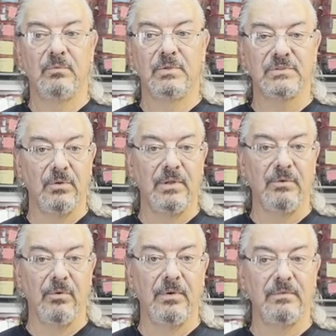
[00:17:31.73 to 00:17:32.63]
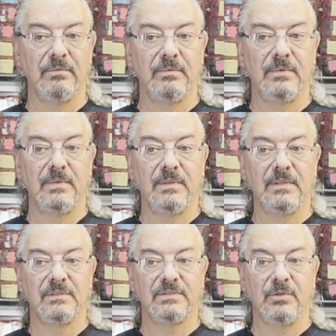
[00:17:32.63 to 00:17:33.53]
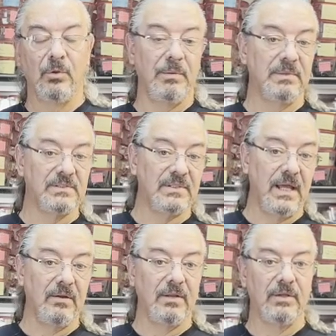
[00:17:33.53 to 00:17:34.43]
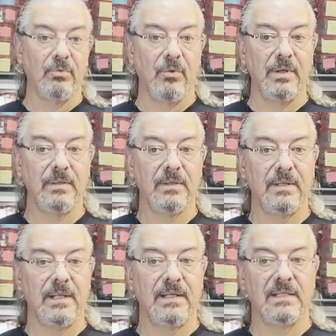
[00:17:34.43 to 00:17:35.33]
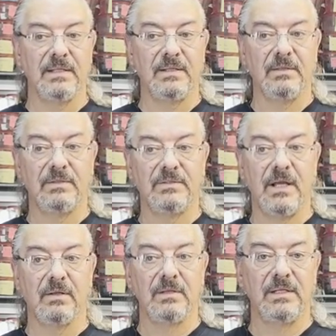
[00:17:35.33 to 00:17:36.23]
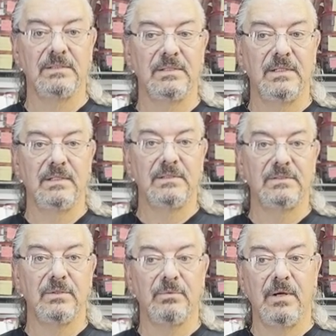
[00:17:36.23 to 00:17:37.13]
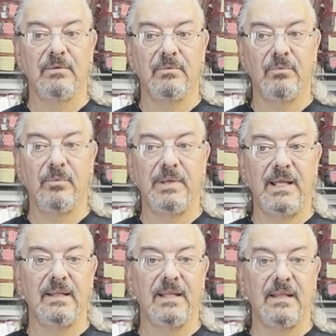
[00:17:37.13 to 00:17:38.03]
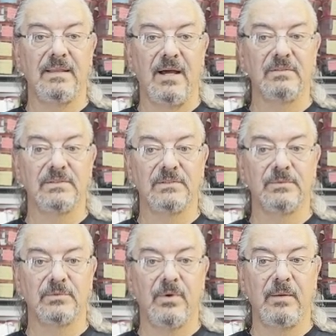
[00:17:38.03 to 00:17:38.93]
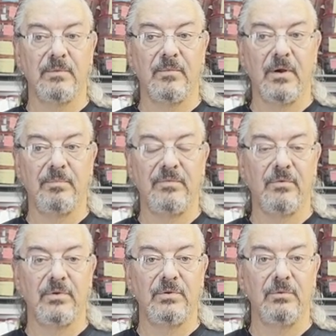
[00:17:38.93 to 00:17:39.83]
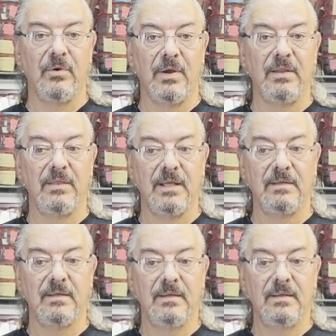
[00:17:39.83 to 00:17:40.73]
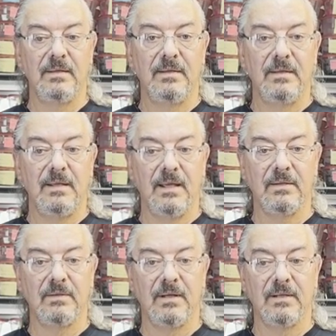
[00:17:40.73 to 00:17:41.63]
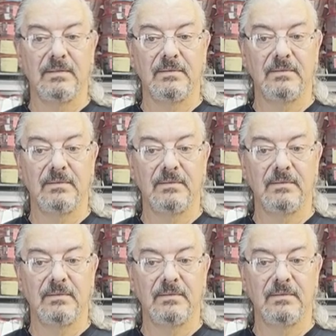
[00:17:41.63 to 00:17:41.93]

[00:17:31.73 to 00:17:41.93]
we're slowly growing, slowly but steadily growing. It, it, the channel is. So uh, we'll be hitting that thousand subscriber mark before too long, I think. And uh,